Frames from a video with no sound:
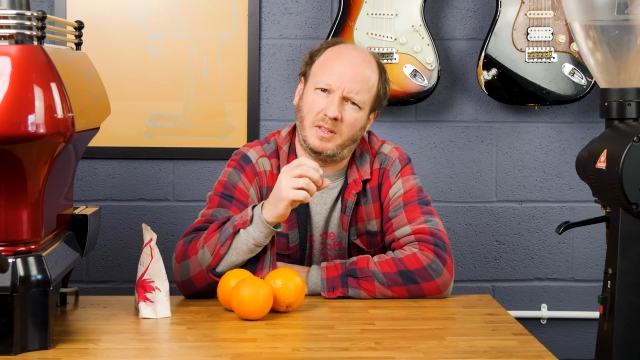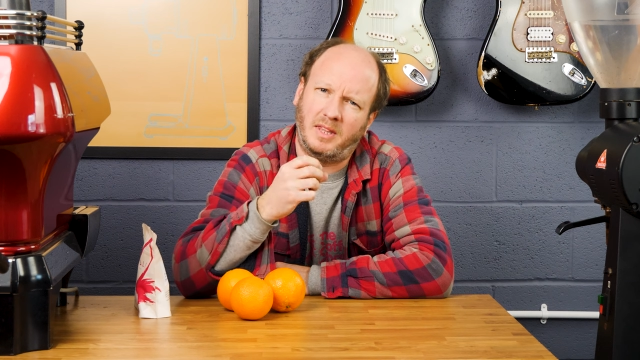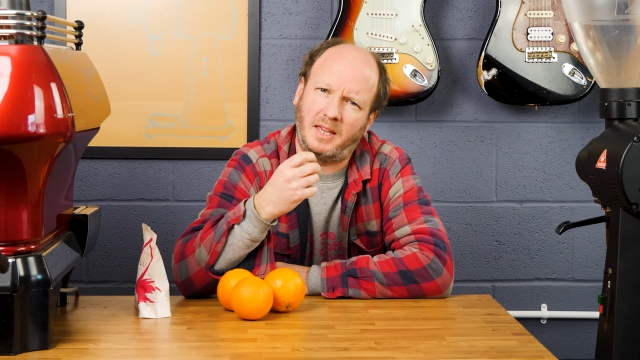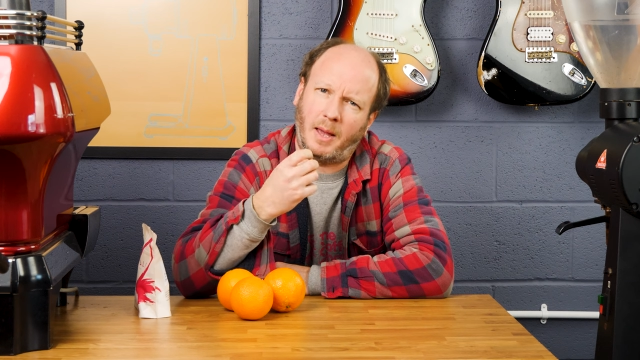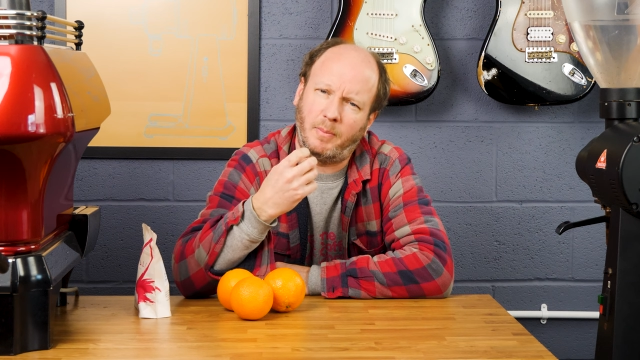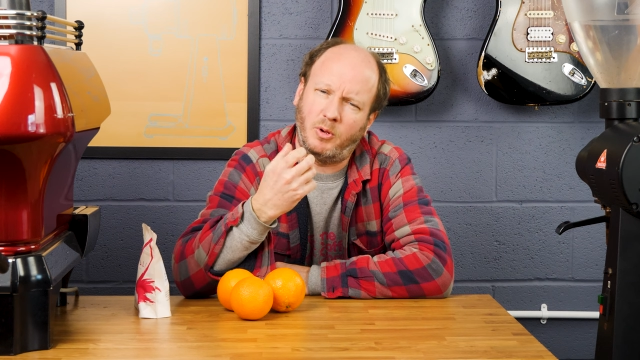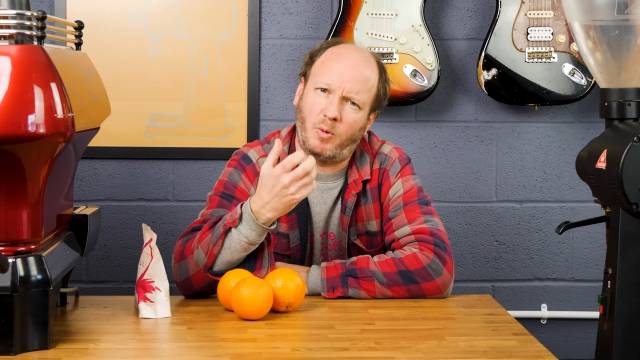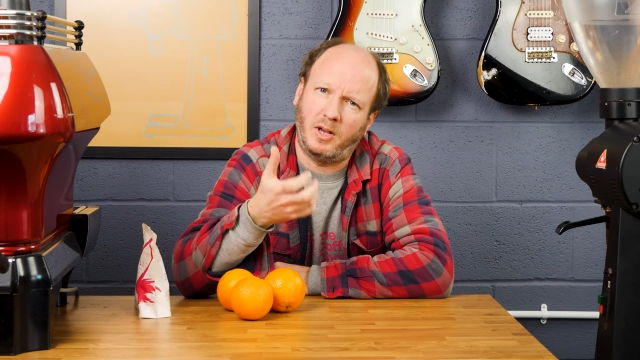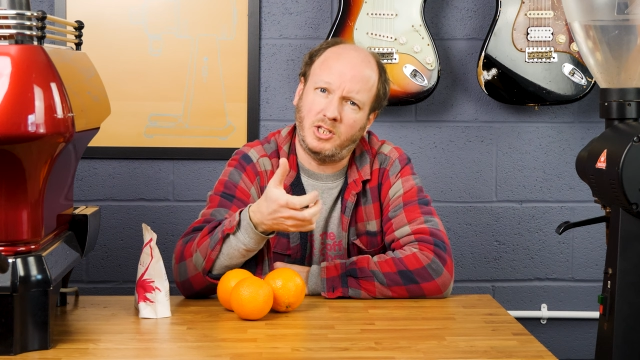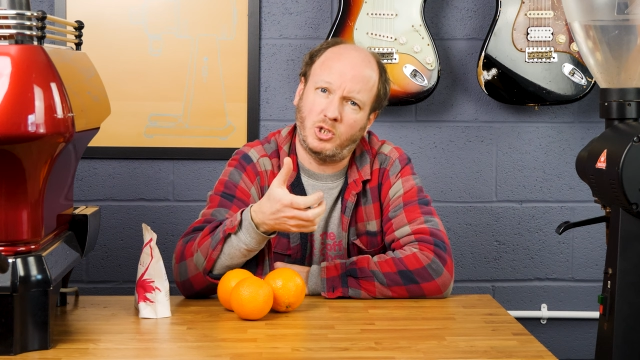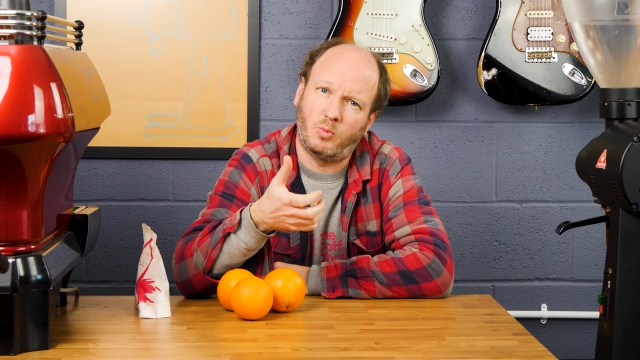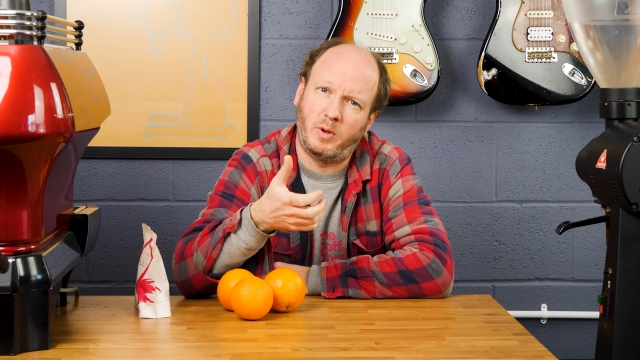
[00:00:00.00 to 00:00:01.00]
they can be
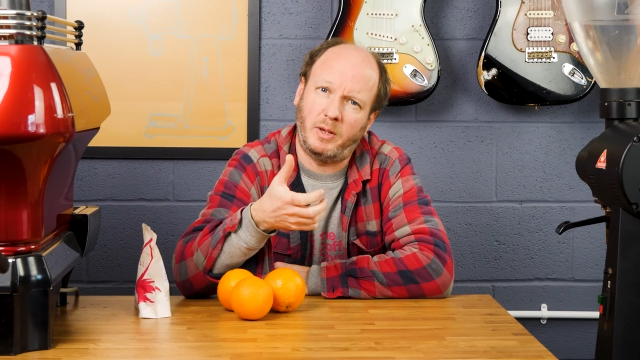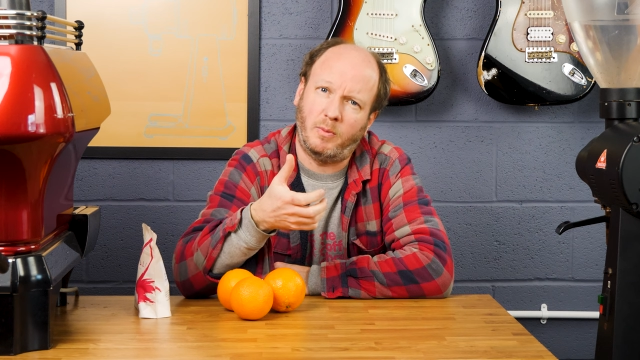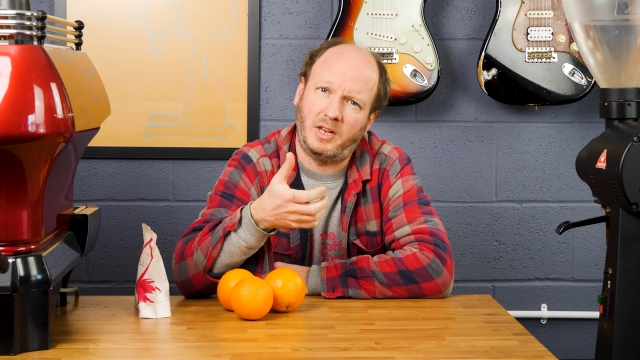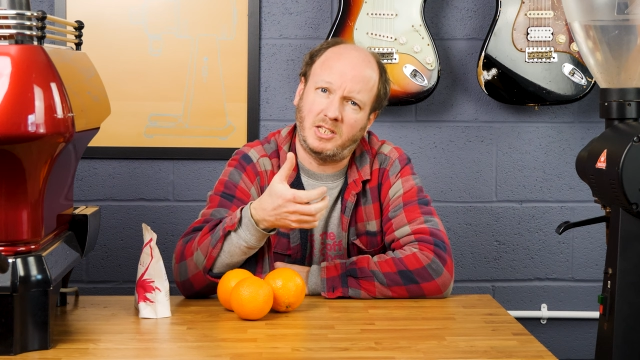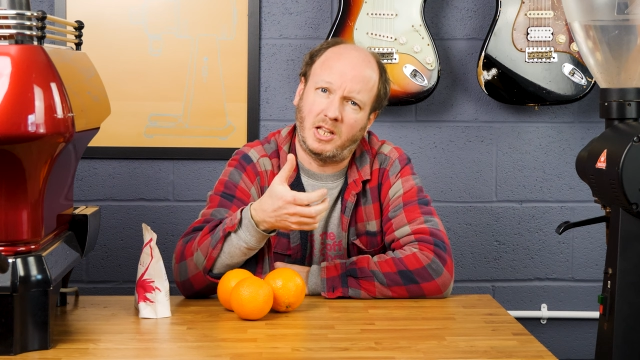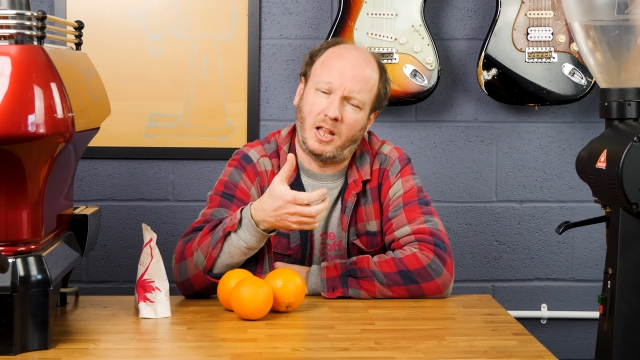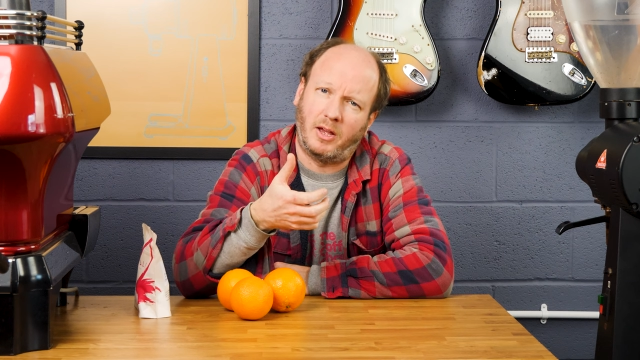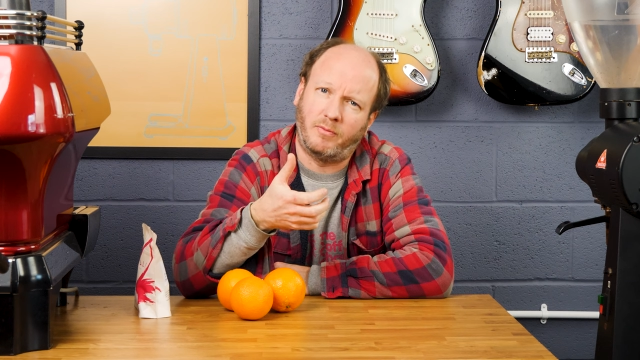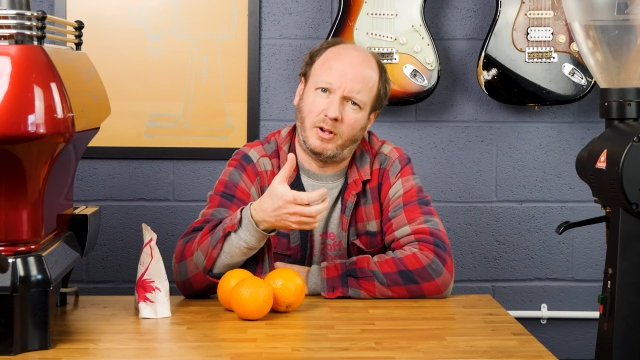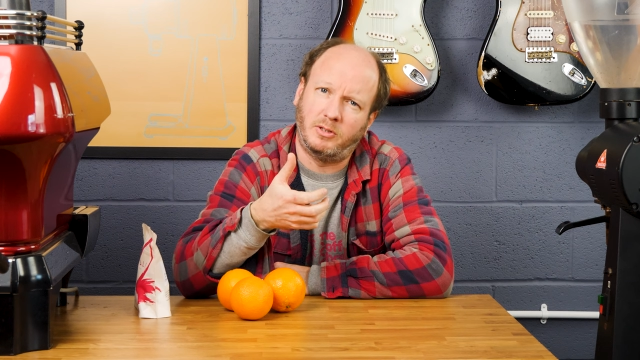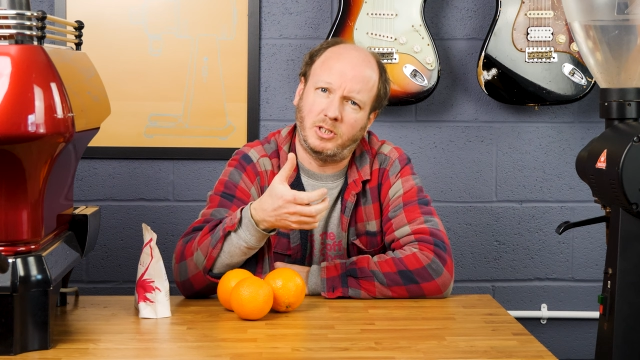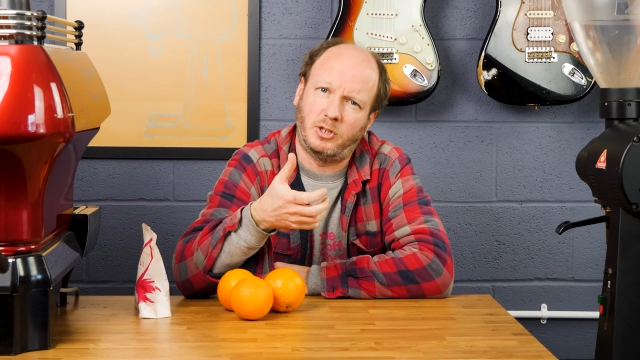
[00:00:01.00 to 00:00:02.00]
quite sweet when it's a light
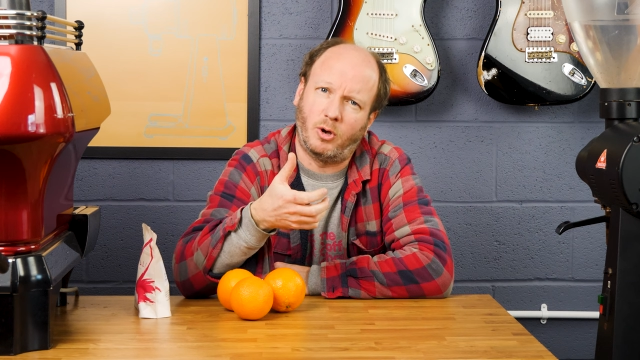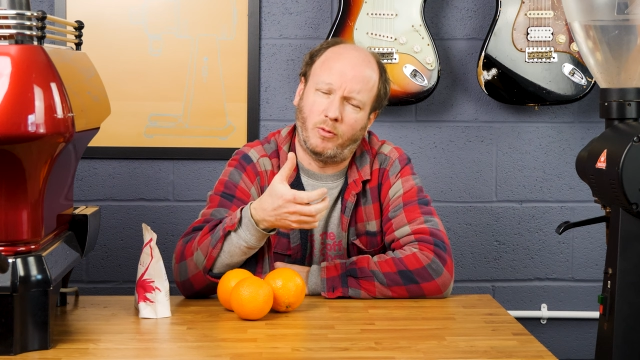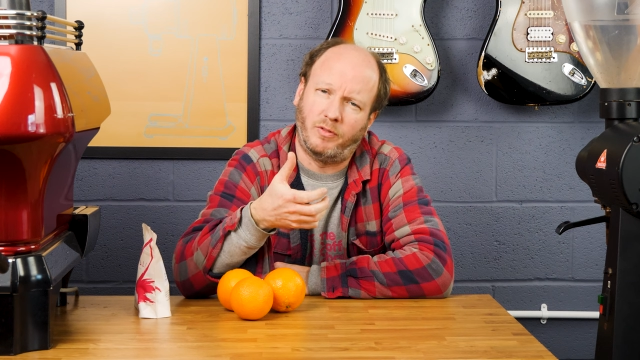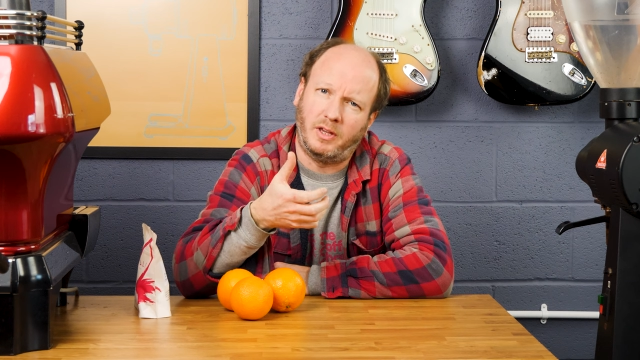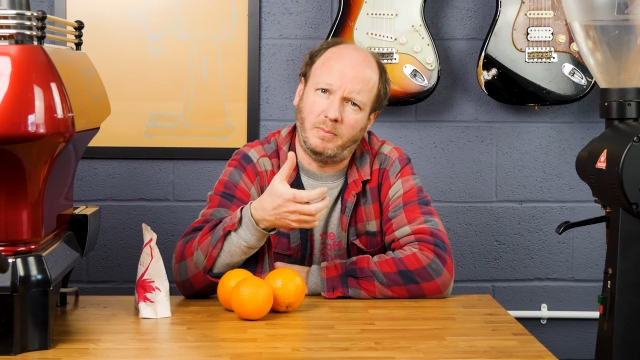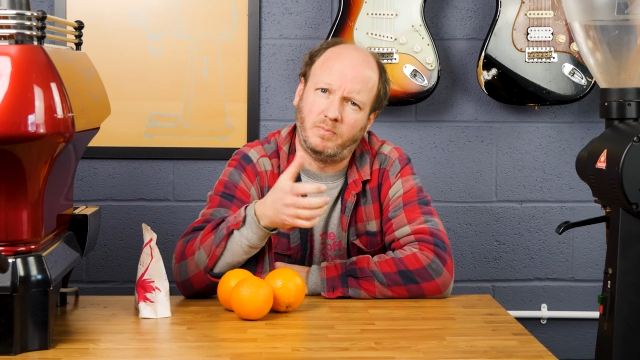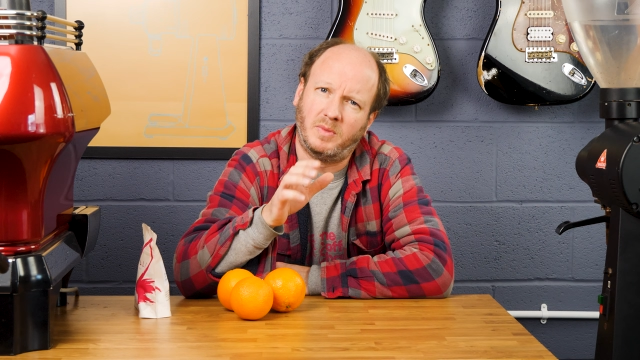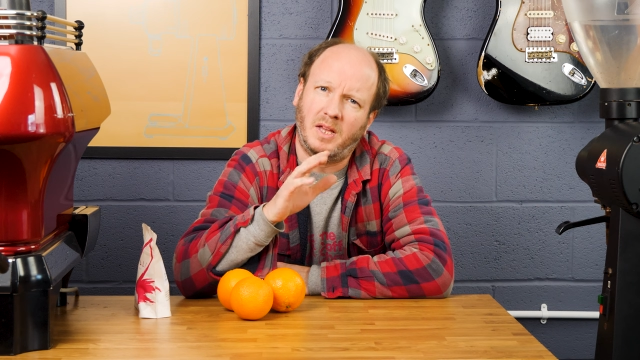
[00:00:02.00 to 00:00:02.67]
roasted coffee.